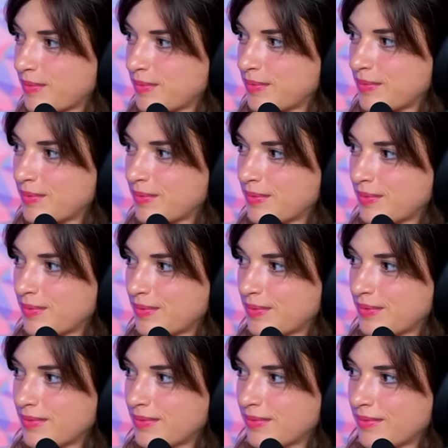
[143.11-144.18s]

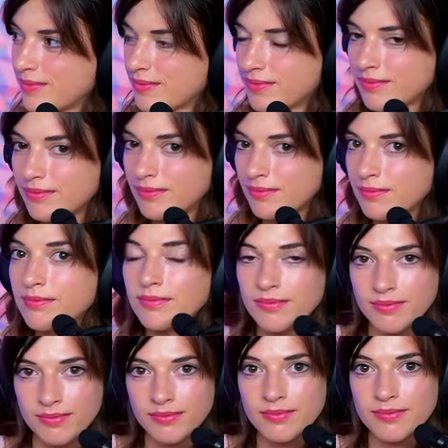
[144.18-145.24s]

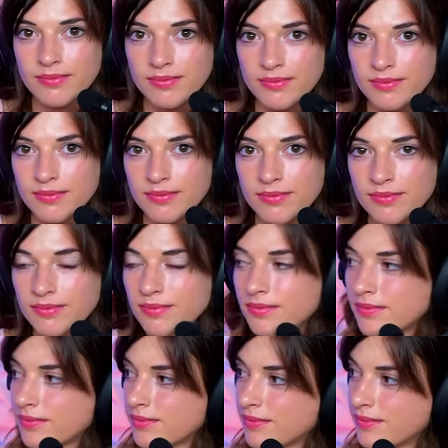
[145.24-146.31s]

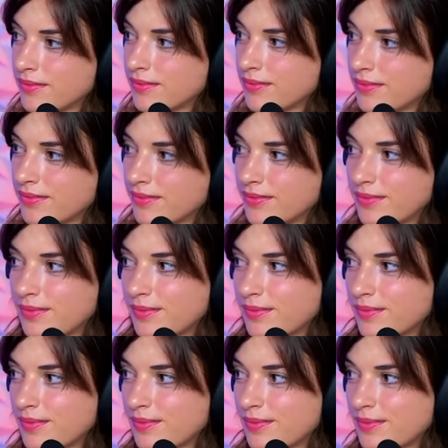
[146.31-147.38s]

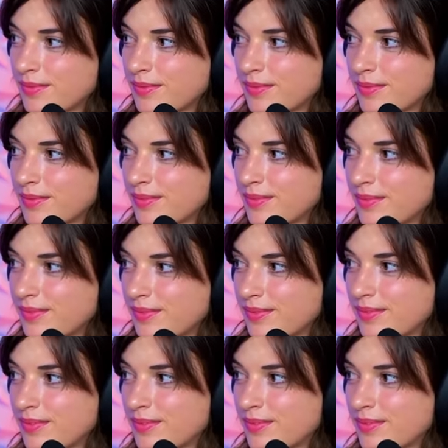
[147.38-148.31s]
No words are spoken by the person on screen.